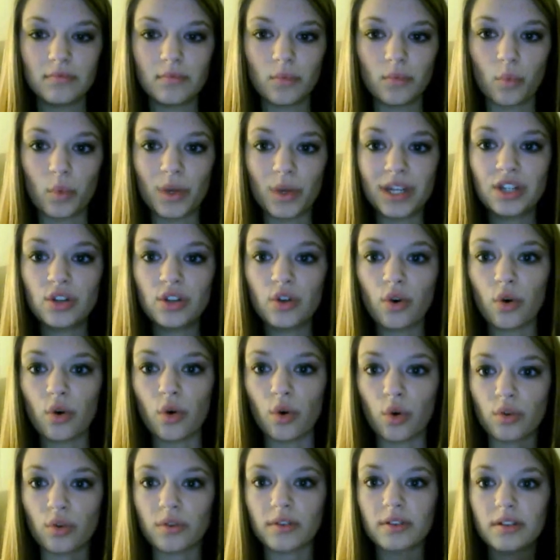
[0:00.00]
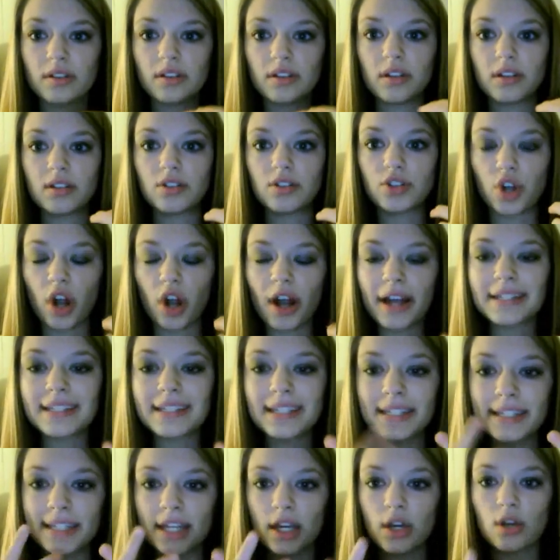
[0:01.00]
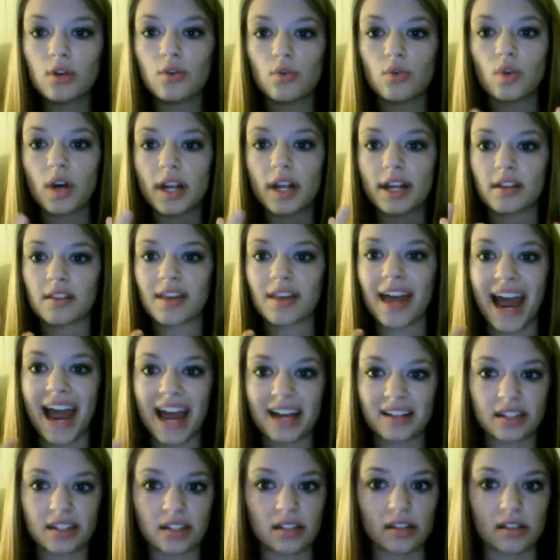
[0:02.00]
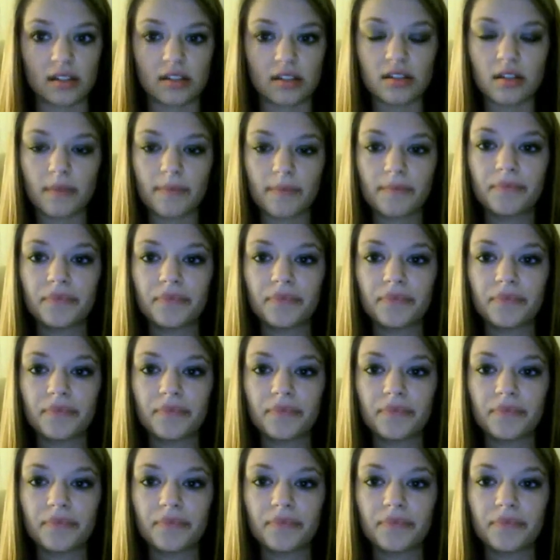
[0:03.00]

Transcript: when you're trying to do another accent,